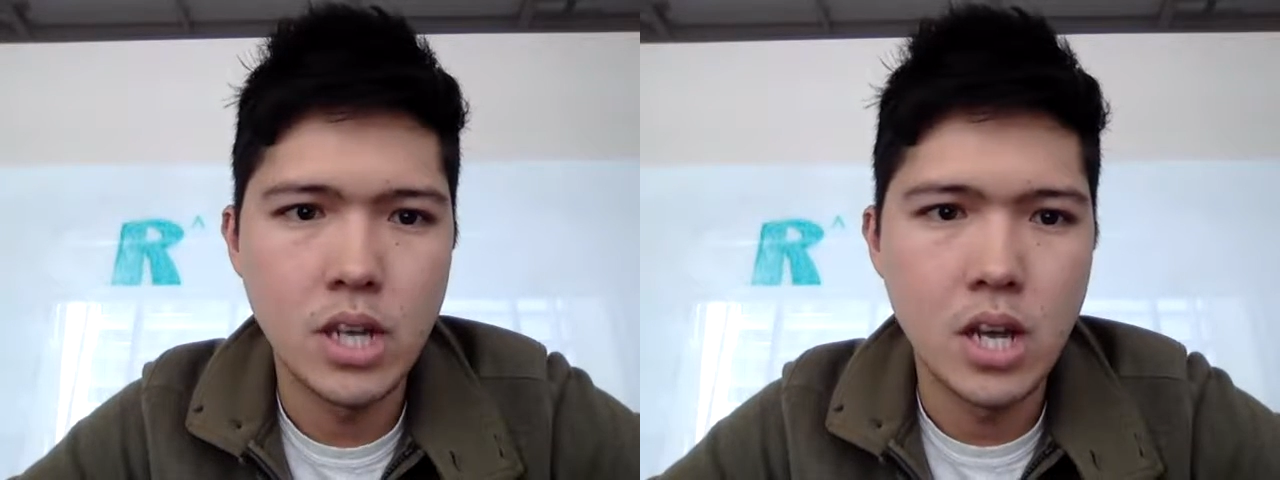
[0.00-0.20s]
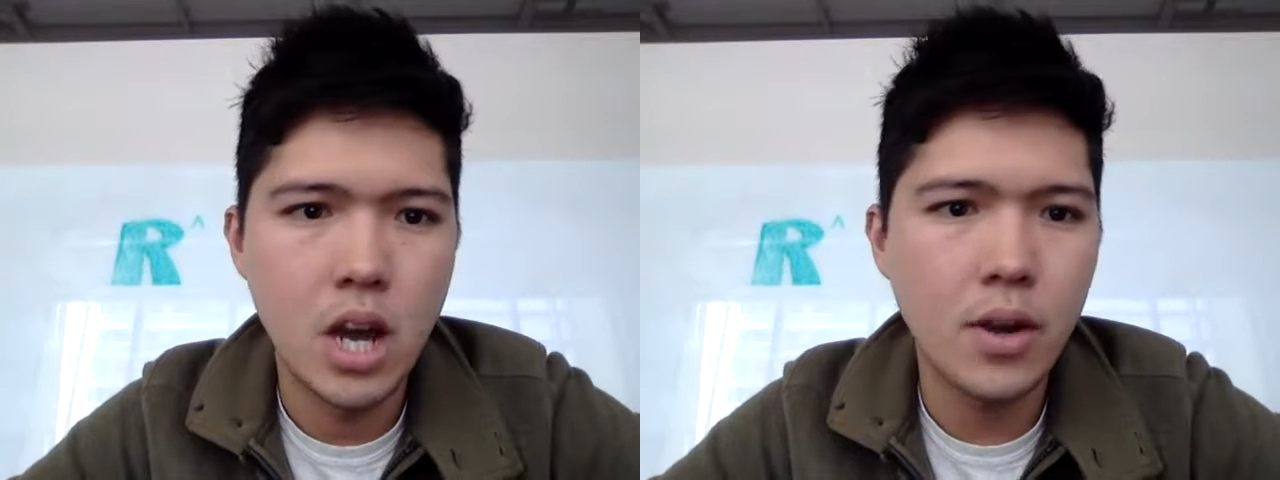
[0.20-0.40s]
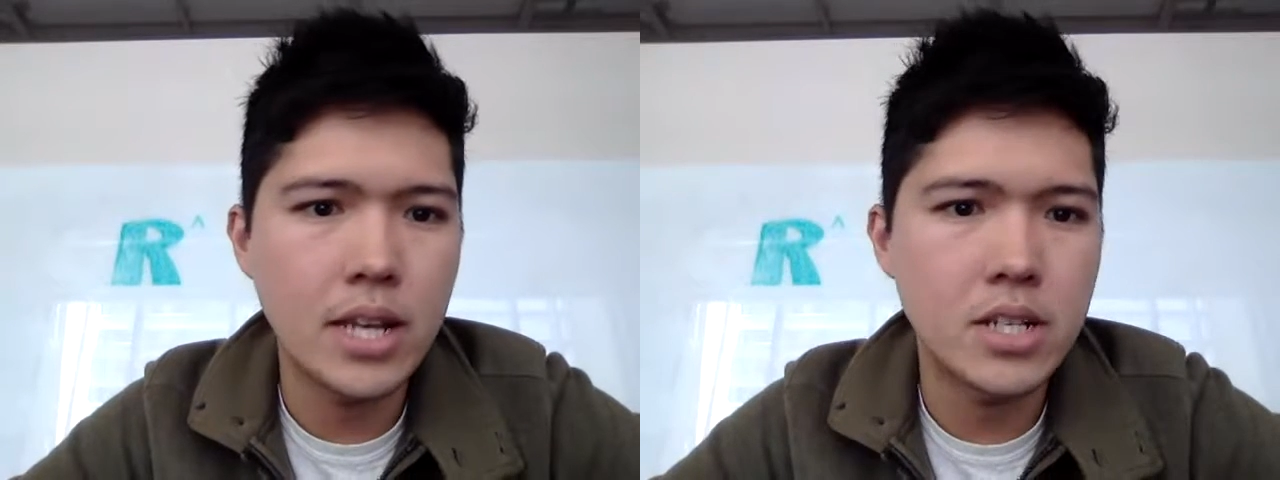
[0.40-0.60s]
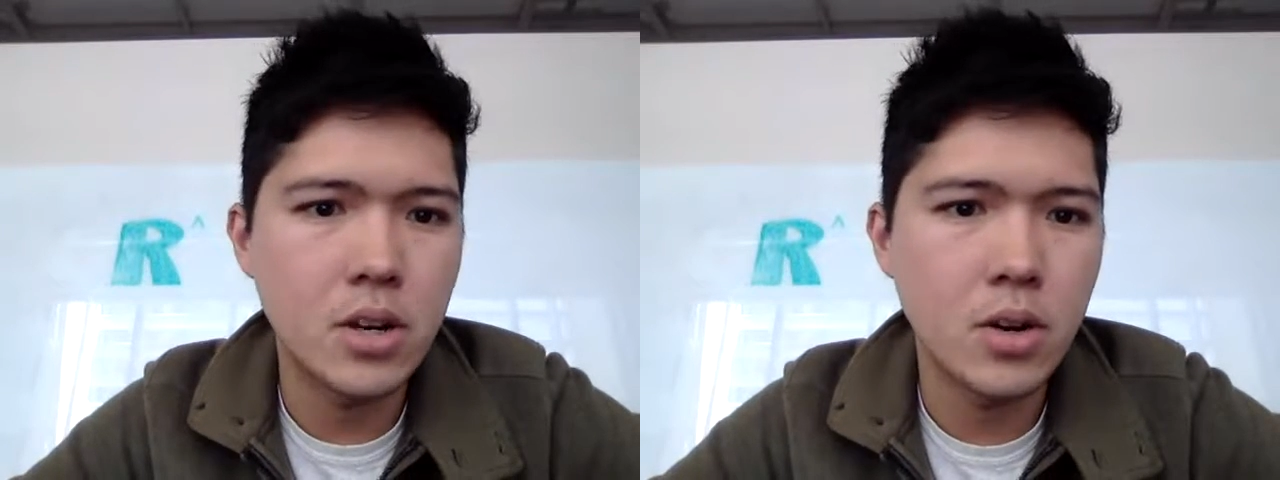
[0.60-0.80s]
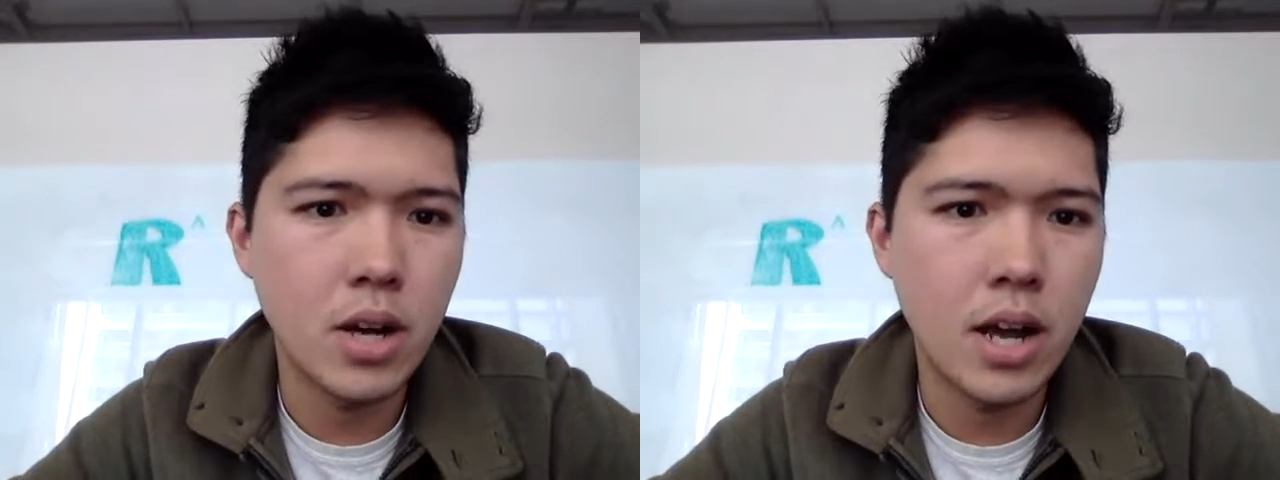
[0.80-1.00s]
Okay,
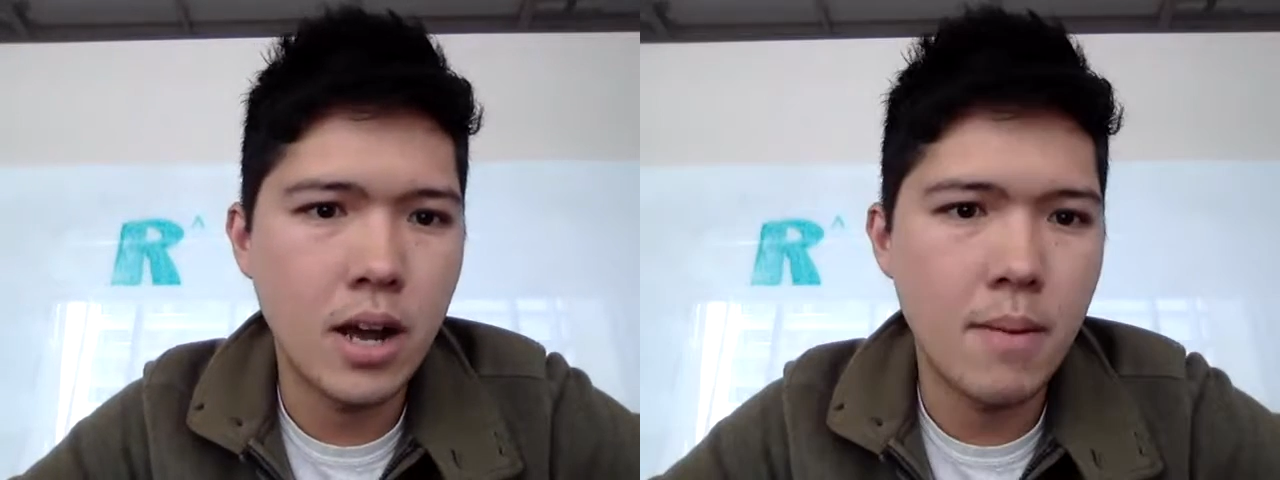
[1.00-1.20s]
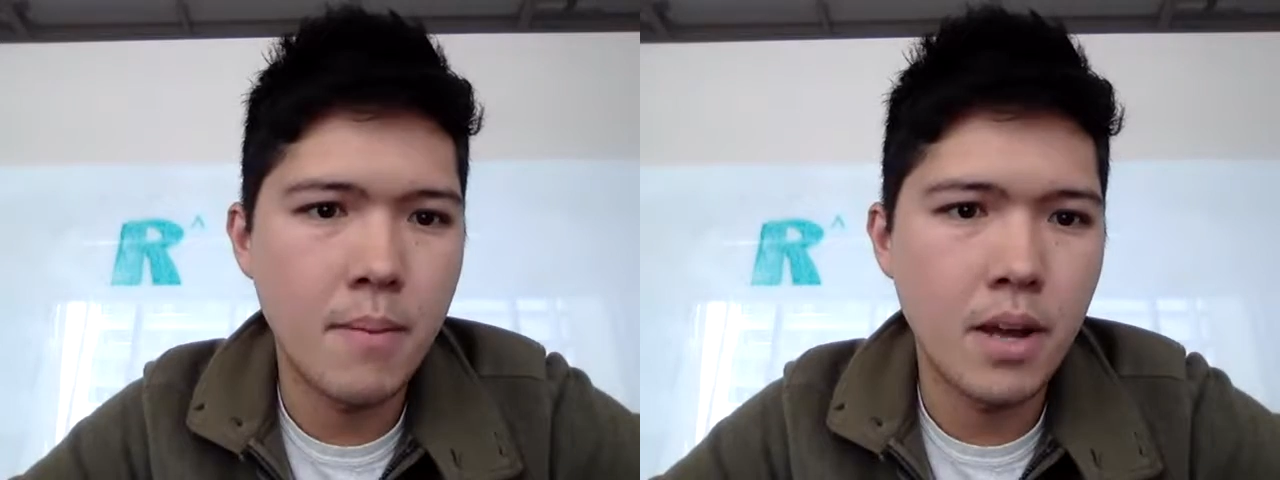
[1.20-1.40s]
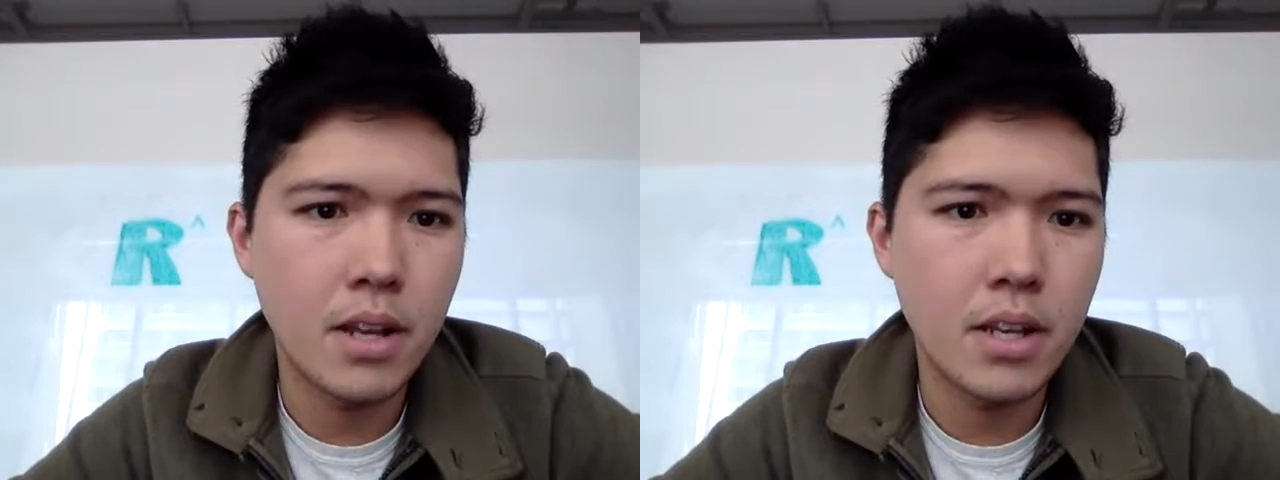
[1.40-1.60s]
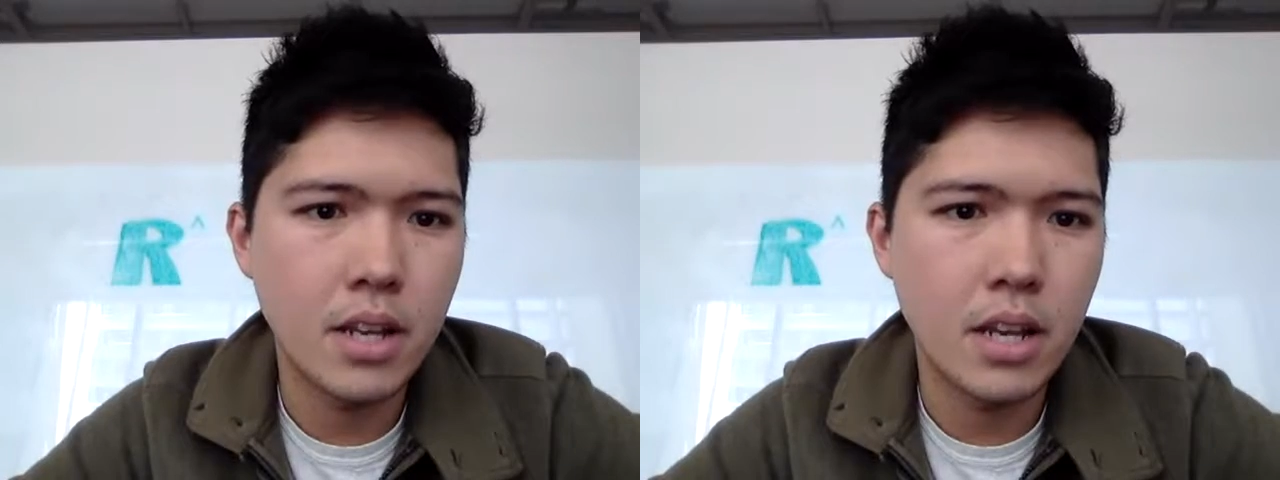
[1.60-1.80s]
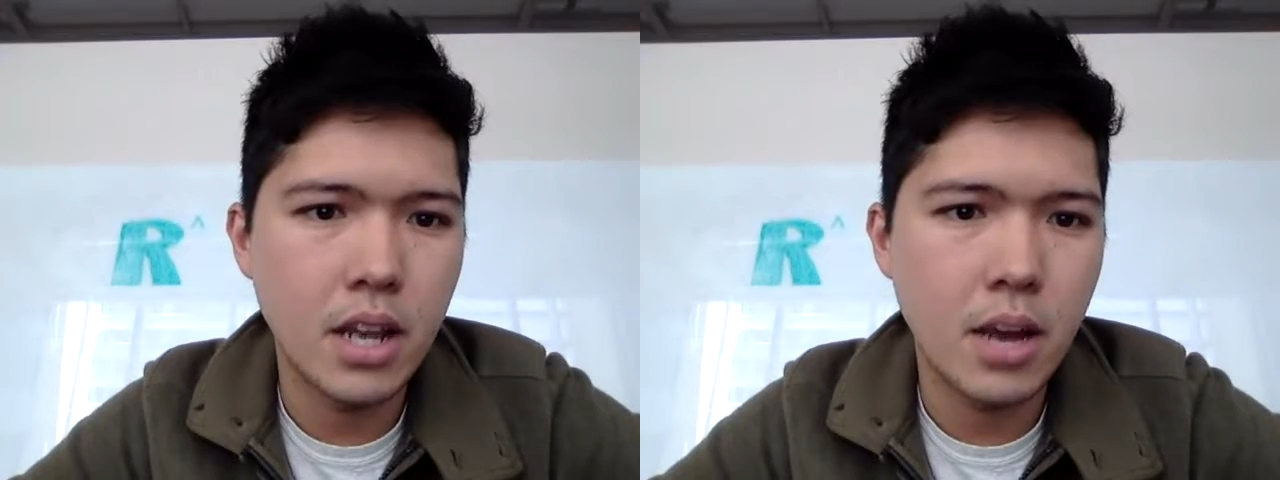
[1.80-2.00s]
so
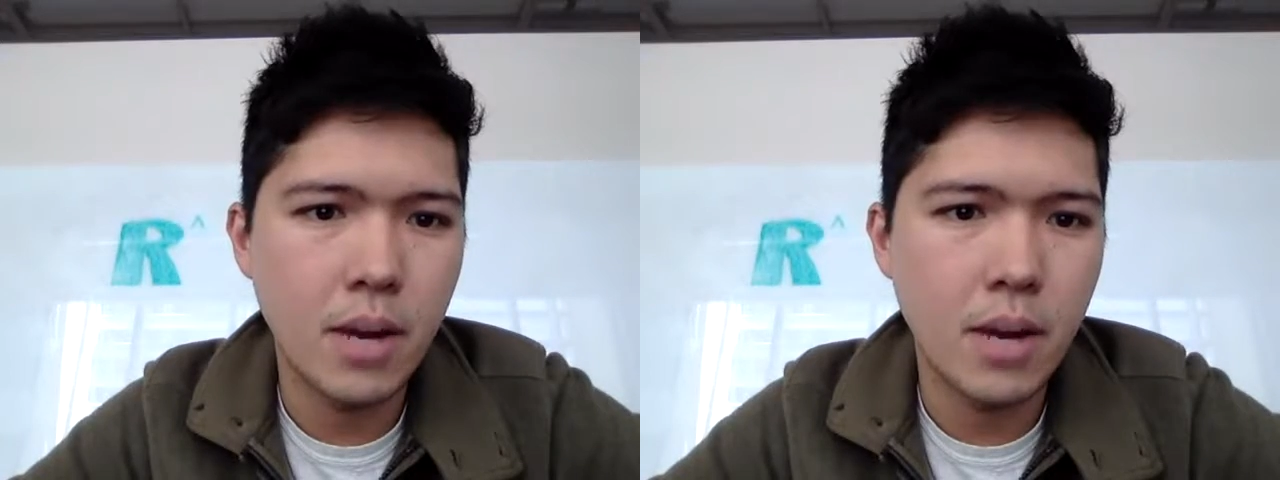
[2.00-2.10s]
I